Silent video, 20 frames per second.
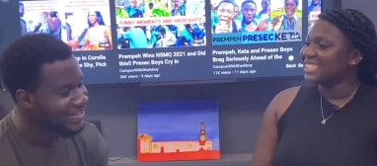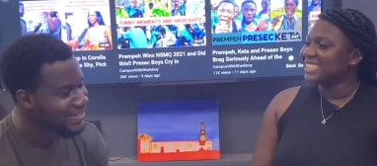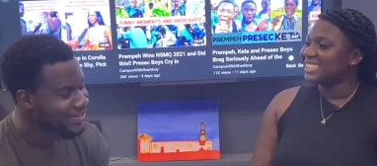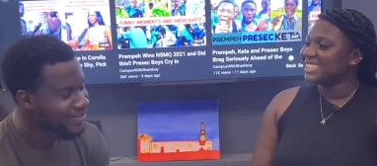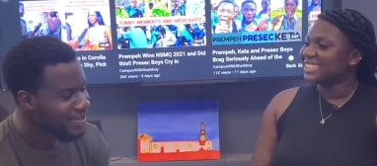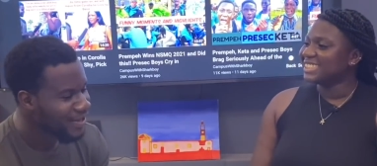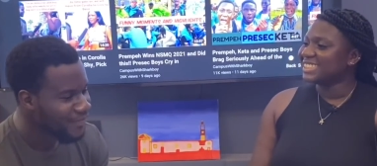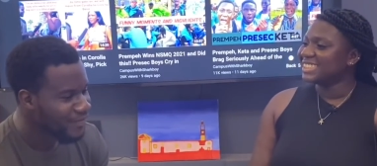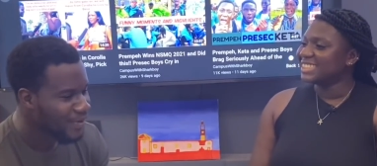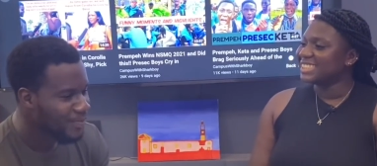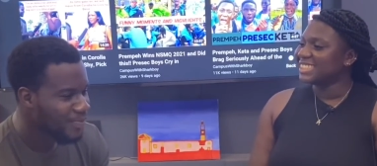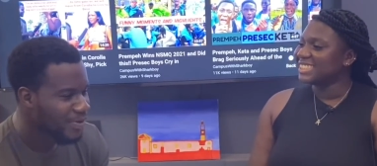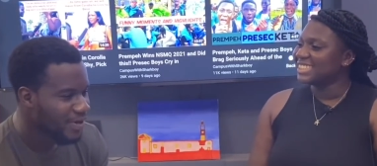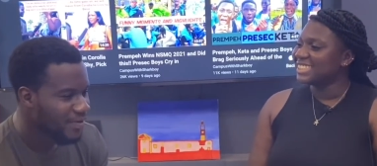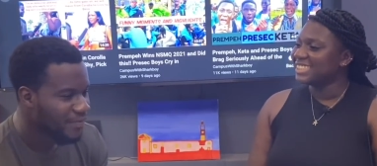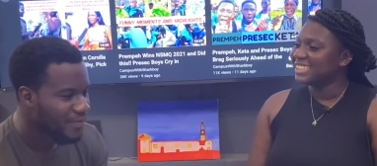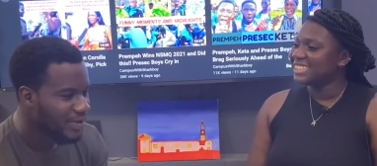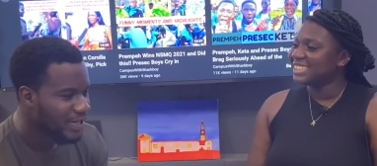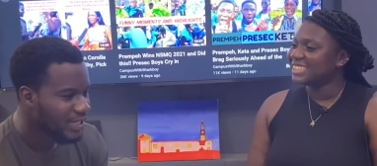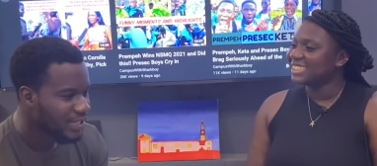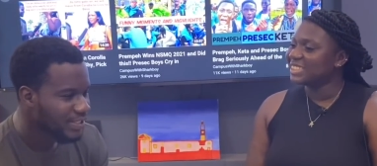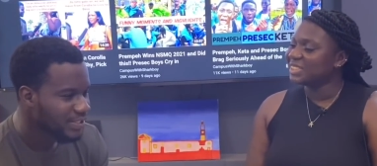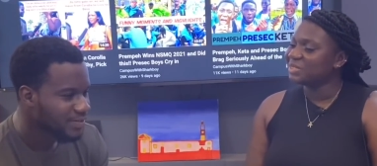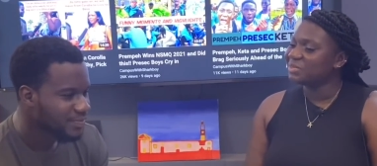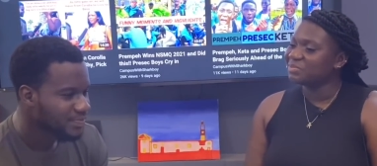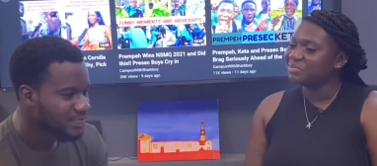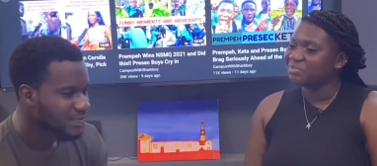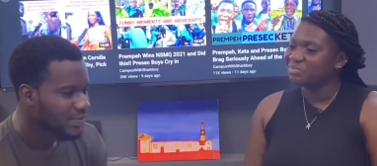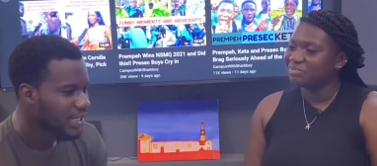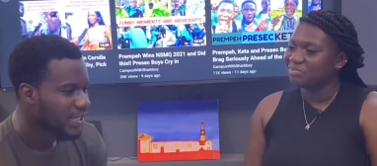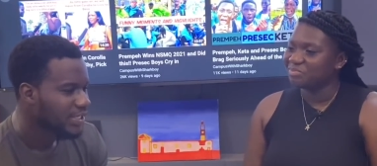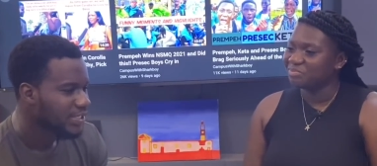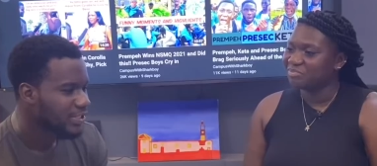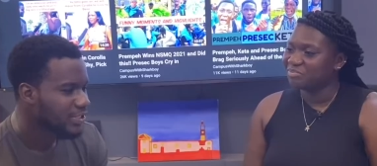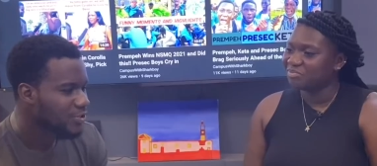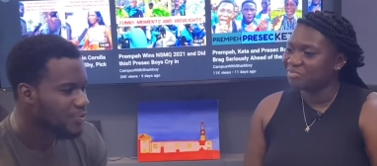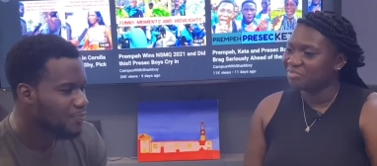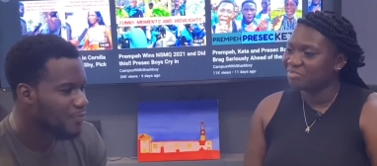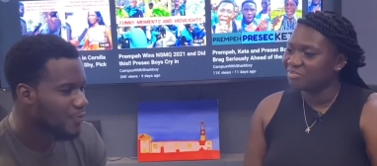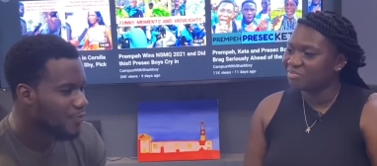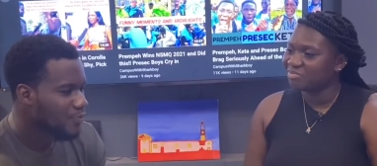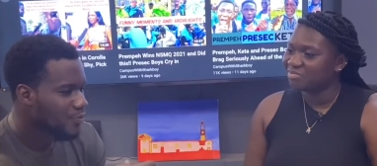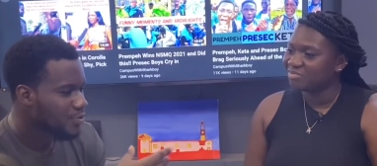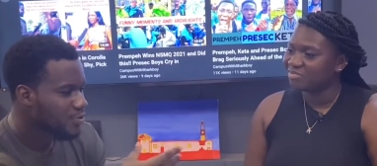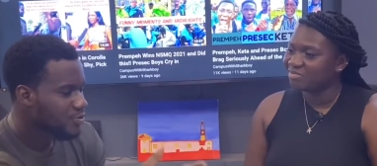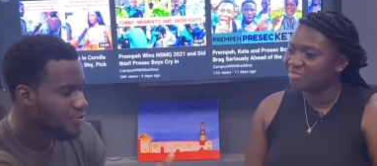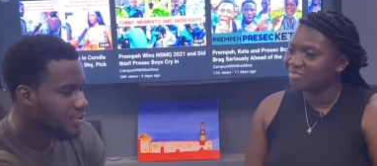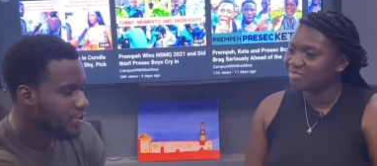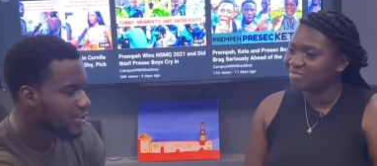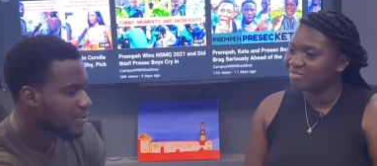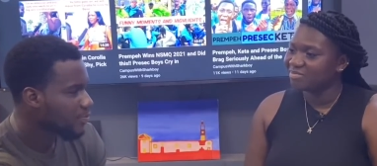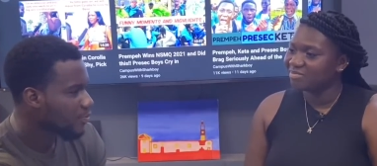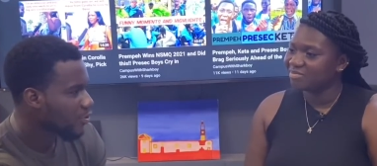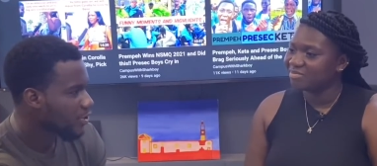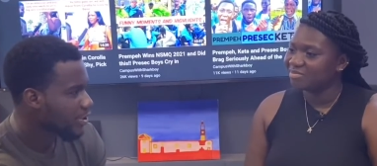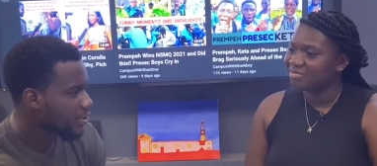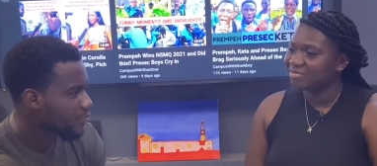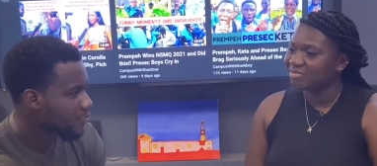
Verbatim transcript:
Speaker 1: you have a boyfriend. Mm-hmm. Did you propose to him or he